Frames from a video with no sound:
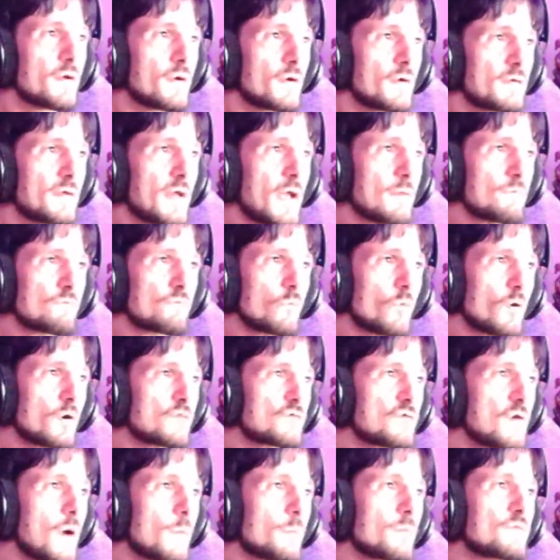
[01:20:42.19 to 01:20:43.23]
Games
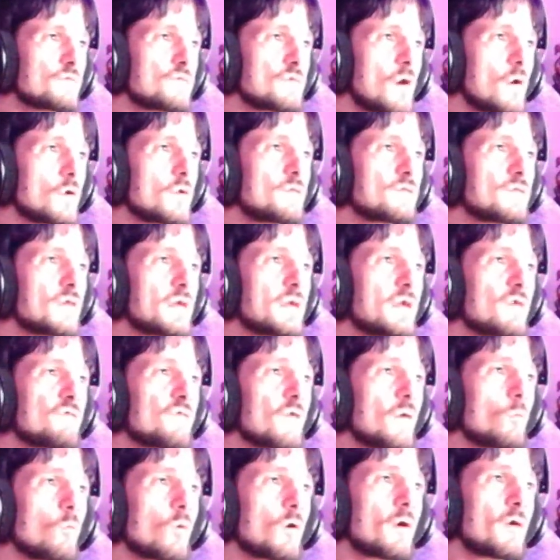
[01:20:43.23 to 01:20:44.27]
Workshop is noticing if
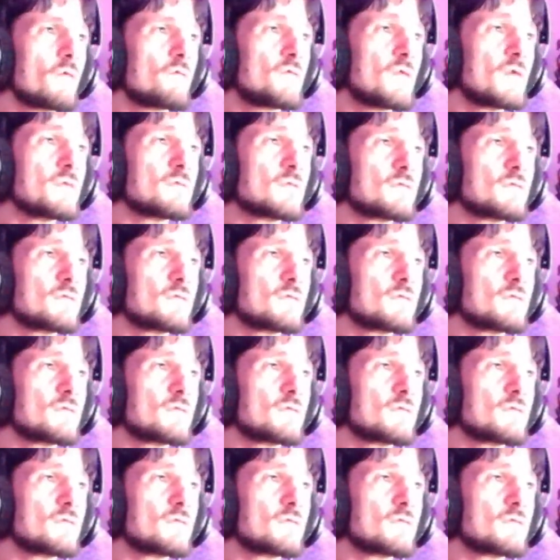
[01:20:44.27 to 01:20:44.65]
this